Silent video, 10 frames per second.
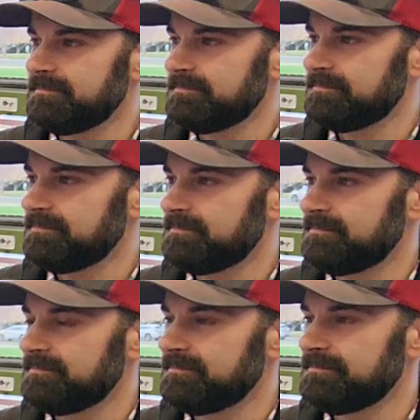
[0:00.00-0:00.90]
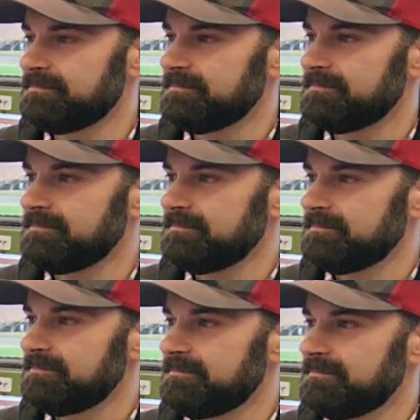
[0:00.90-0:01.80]

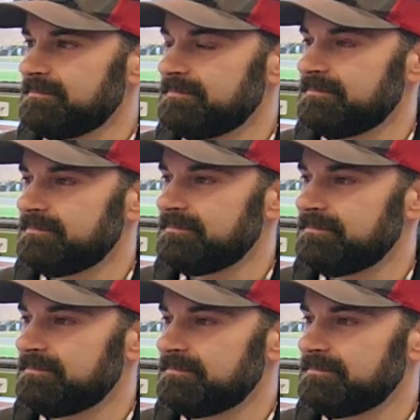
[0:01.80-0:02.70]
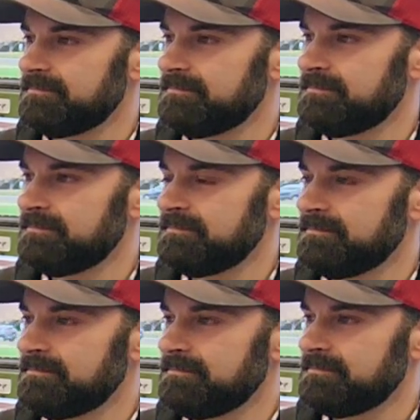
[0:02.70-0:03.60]

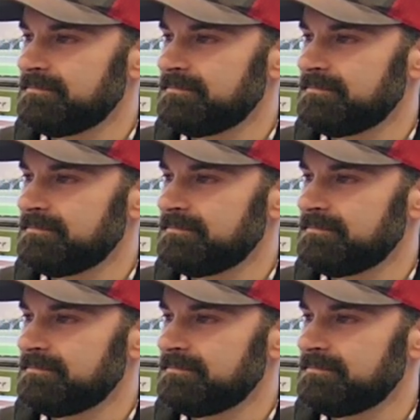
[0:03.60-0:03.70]
(not speaking)